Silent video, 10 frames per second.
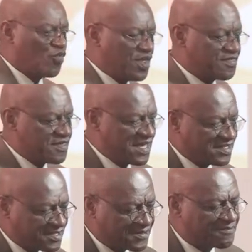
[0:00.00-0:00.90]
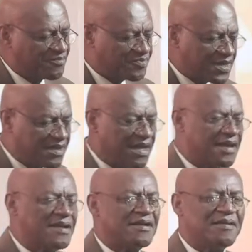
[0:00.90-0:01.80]
with this
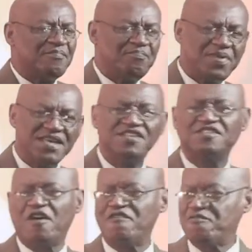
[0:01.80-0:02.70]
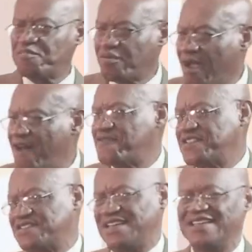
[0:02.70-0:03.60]
piece of
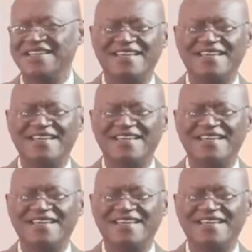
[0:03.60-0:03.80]
prophecy.